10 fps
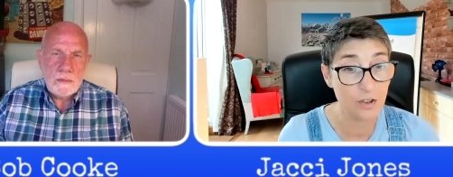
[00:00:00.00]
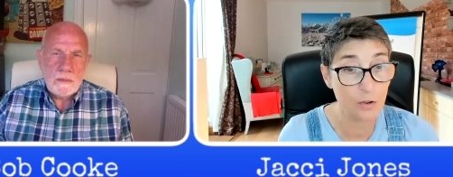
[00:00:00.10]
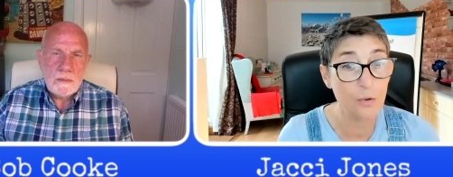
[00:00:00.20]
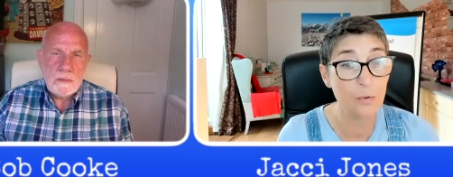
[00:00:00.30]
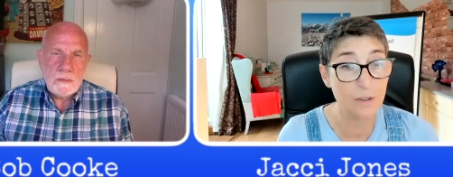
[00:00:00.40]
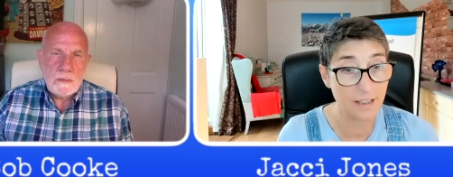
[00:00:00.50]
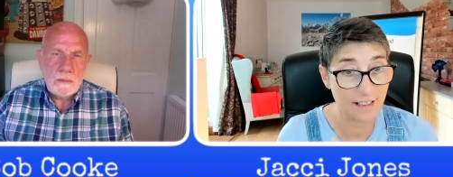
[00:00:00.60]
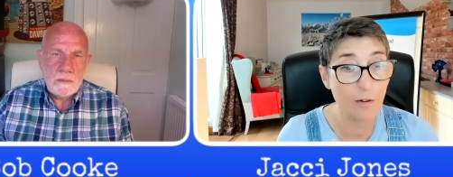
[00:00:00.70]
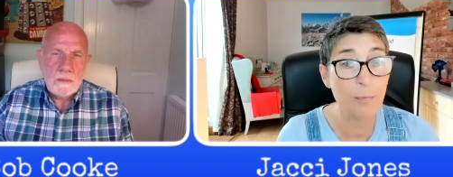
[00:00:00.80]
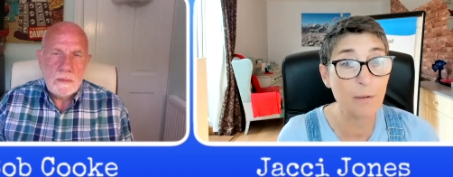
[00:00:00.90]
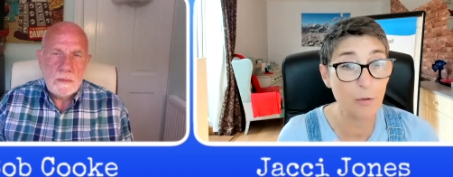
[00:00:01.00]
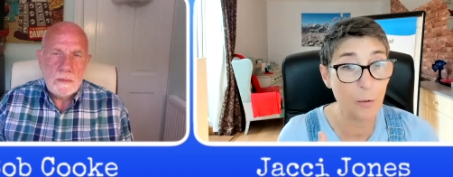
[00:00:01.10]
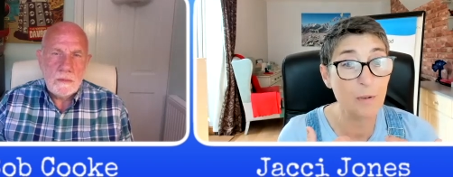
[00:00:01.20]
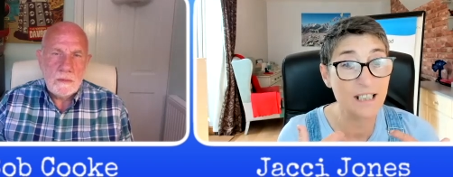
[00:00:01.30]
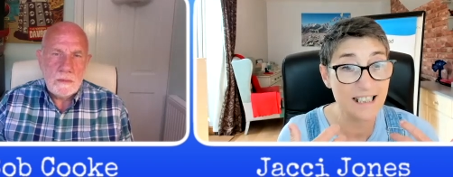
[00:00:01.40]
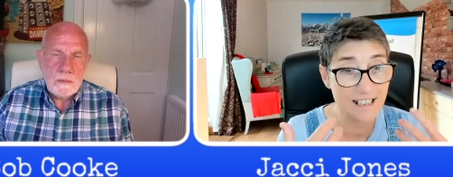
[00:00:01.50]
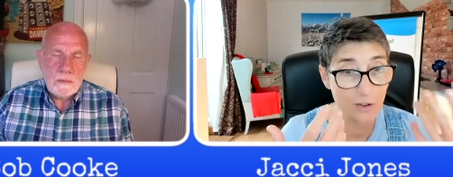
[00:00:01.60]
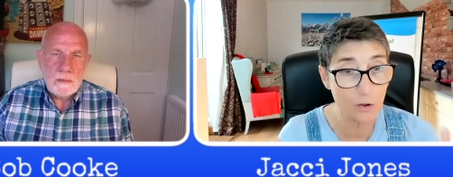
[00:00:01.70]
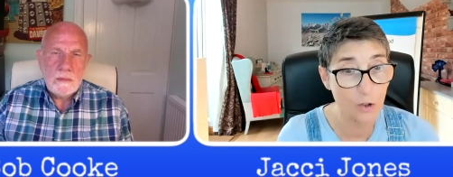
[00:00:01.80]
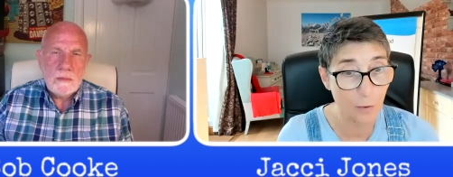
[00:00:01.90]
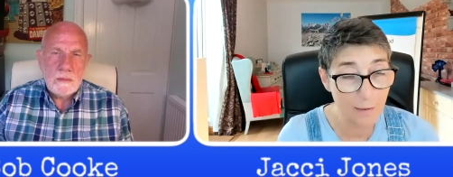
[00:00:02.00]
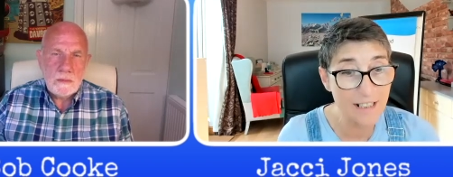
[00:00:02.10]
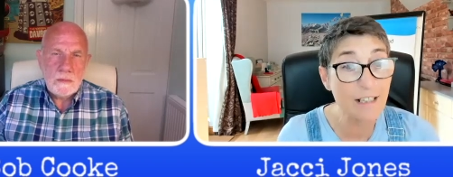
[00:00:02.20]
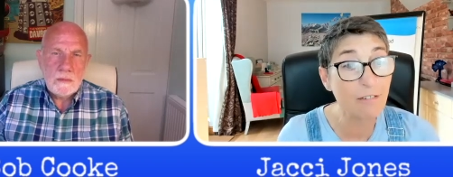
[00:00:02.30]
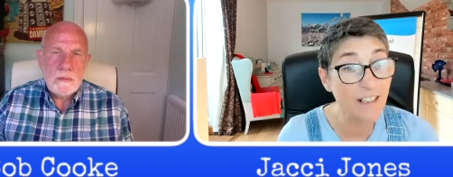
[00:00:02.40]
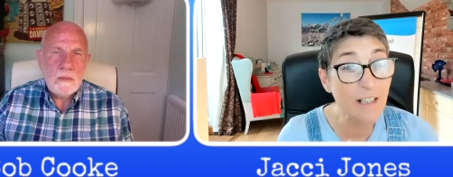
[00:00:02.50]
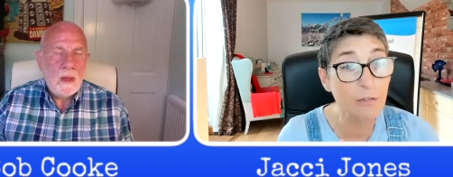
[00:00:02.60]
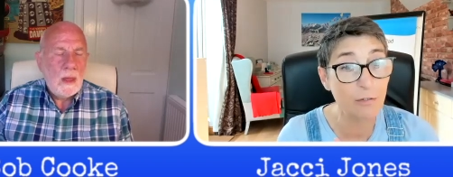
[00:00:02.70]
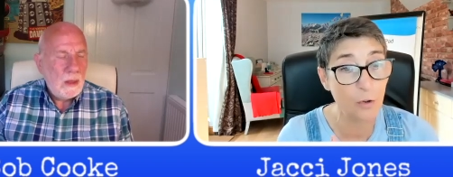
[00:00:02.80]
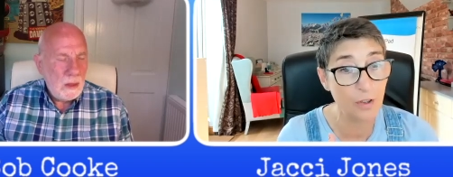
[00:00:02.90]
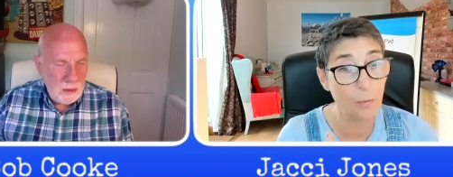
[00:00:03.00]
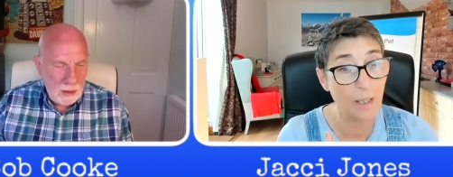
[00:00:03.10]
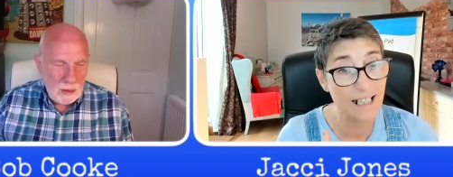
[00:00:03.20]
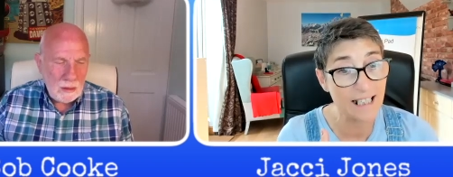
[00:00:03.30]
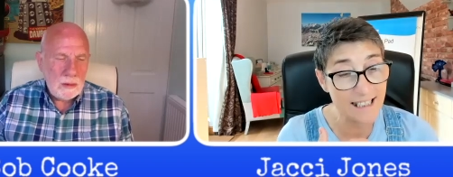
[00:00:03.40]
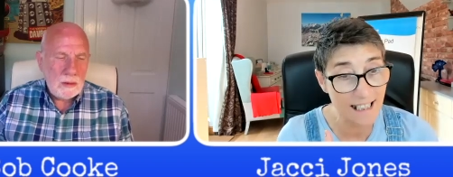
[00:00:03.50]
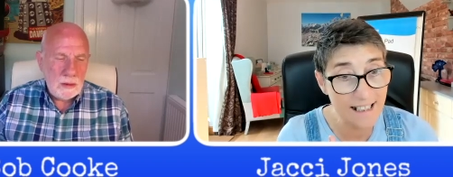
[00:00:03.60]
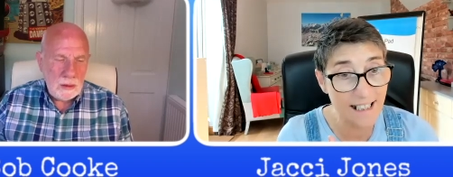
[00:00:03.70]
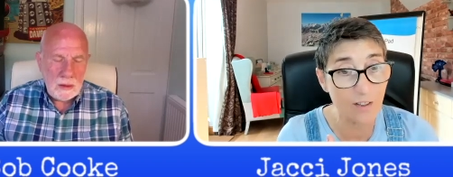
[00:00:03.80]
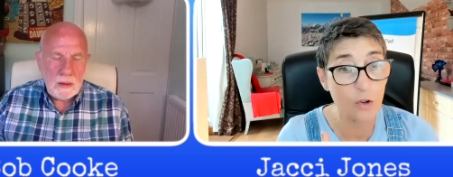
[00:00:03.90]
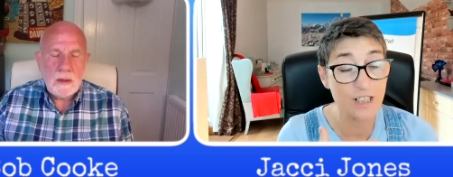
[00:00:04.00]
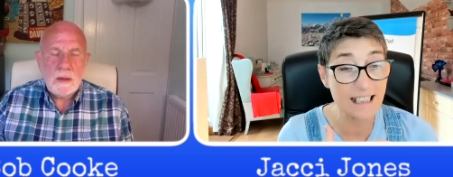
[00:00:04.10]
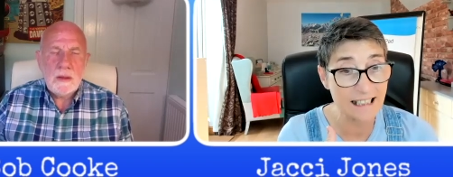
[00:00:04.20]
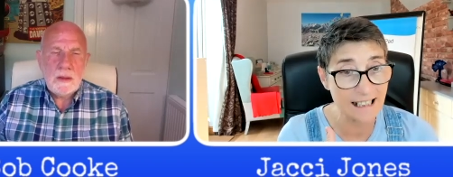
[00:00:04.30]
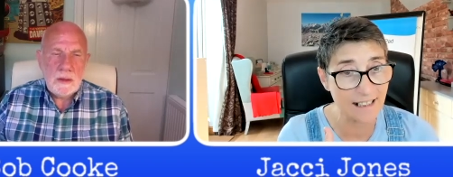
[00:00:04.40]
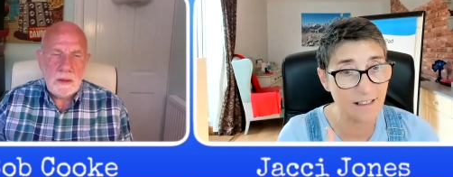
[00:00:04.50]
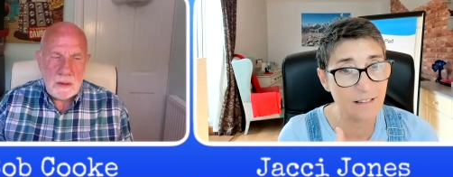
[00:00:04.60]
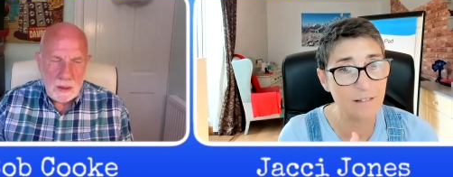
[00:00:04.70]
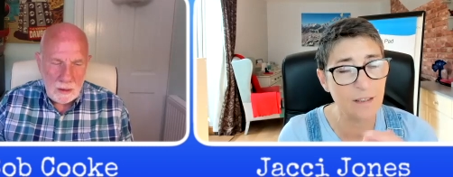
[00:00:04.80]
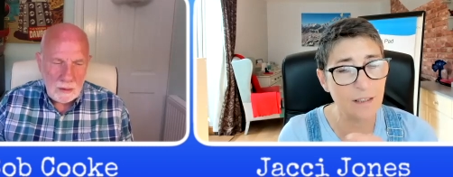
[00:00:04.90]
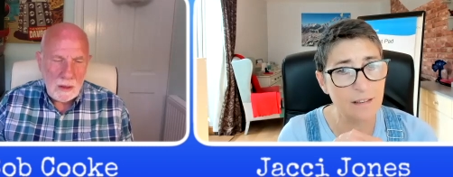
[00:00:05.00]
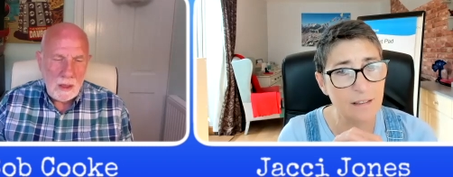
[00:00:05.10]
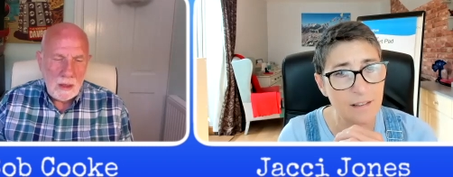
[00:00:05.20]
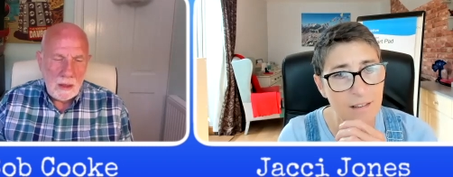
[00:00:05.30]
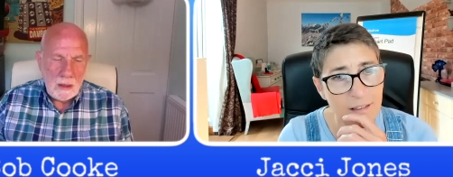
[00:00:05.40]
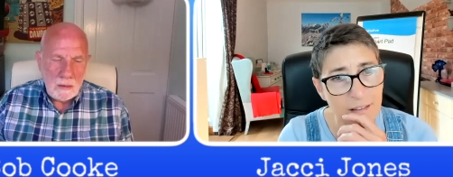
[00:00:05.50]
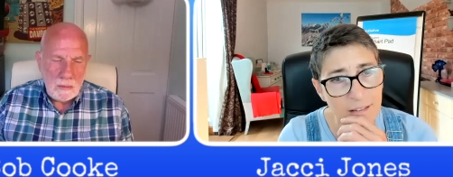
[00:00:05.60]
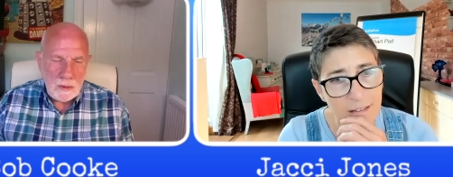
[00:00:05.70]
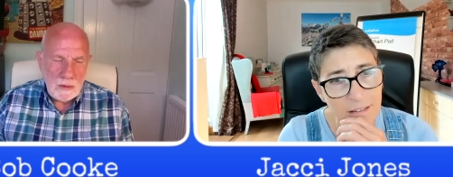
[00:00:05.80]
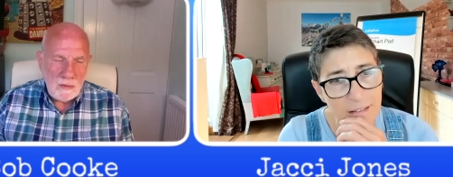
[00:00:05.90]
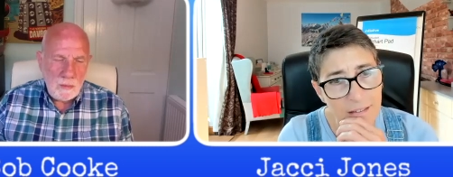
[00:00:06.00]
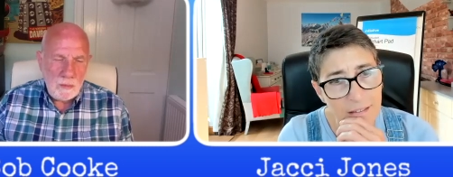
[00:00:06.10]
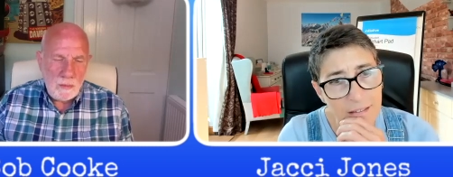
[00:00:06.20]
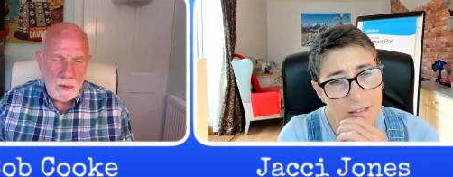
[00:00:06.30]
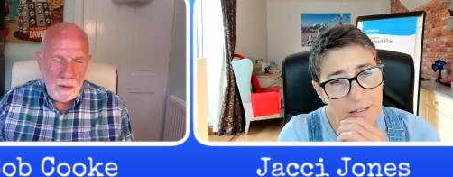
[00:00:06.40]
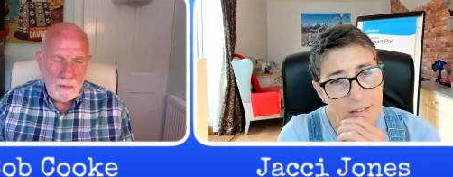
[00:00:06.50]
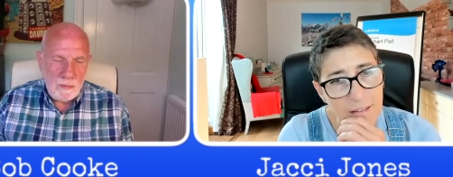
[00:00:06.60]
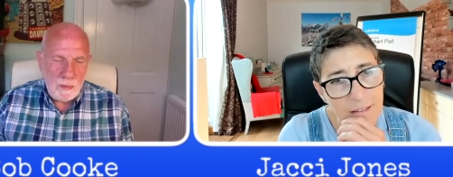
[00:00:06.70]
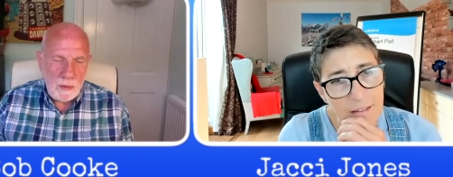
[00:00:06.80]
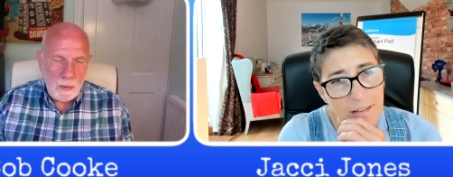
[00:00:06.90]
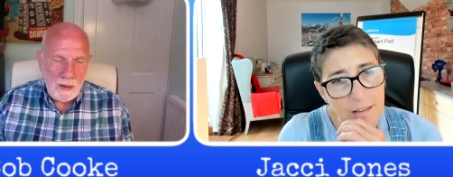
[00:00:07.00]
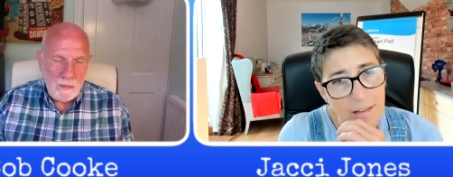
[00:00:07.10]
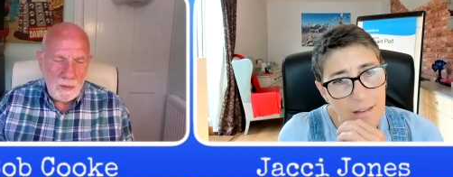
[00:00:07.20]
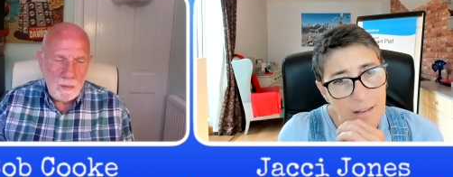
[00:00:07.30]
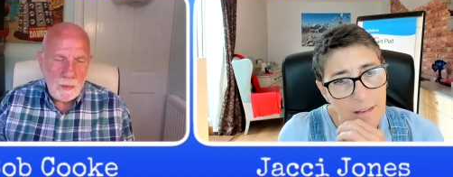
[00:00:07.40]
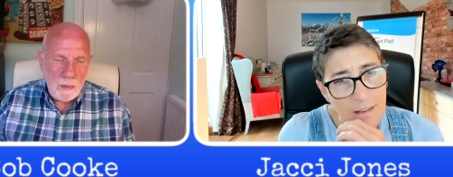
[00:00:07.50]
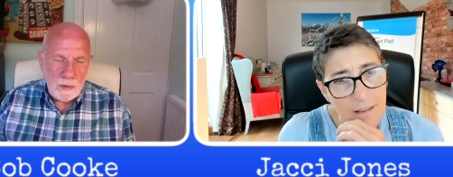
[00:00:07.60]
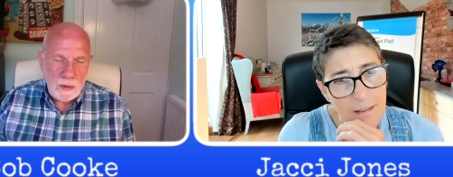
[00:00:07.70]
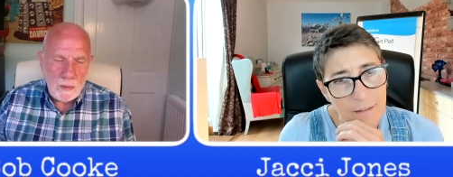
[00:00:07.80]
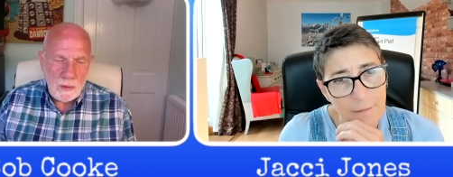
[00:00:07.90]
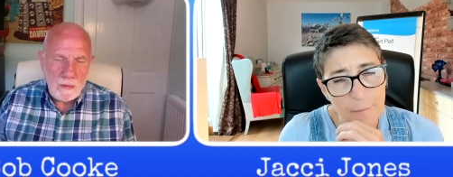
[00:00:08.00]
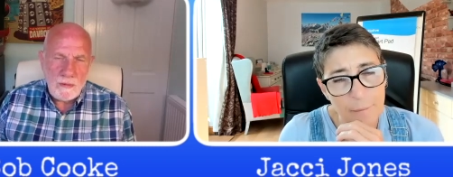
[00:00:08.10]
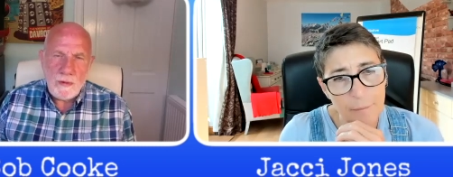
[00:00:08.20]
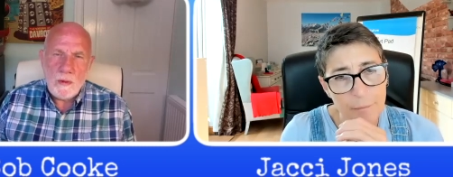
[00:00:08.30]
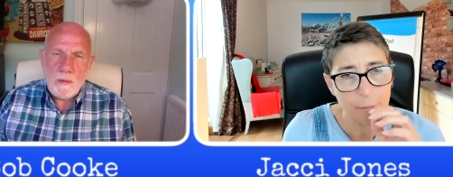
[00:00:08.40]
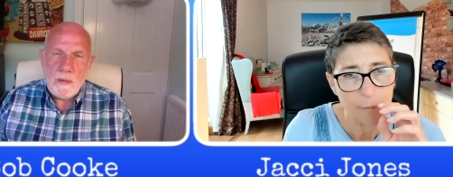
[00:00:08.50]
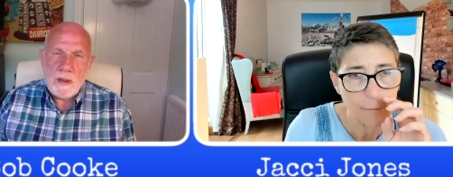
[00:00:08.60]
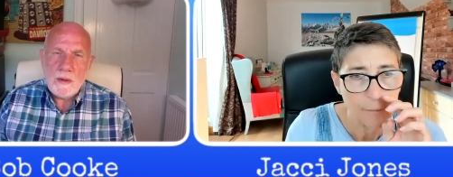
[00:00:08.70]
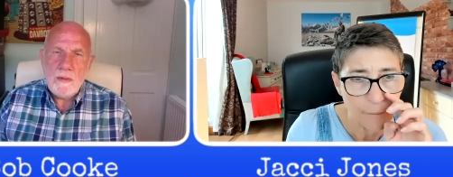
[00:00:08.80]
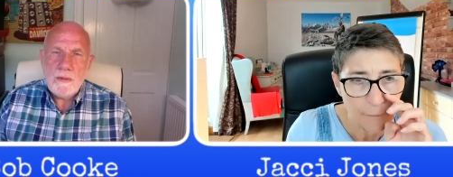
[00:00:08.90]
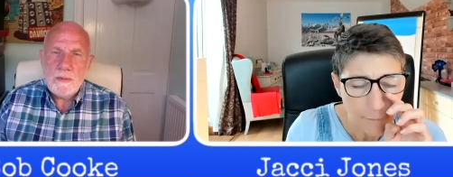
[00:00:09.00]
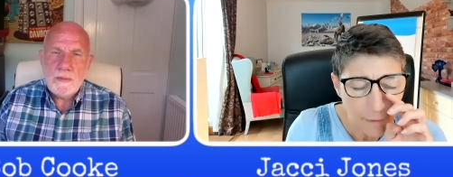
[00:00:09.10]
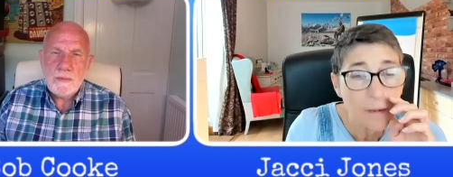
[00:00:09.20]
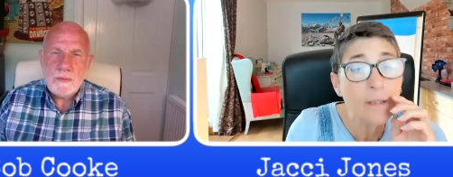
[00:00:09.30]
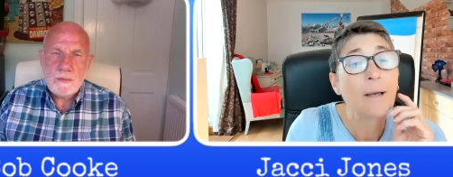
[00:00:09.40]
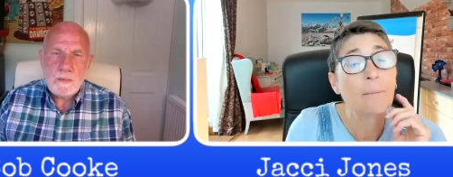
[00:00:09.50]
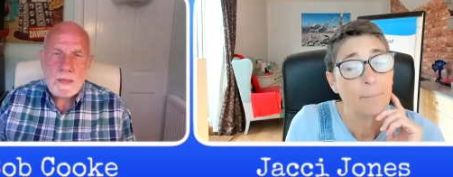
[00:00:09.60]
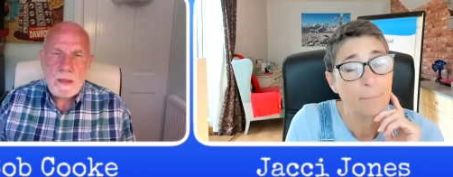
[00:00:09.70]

Speaker 1: to the therapy room and discuss. You know, how did it feel for you when I said that or did that? Yeah, yeah.
Speaker 2: because if if people haven't been brought up on a full meal, yeah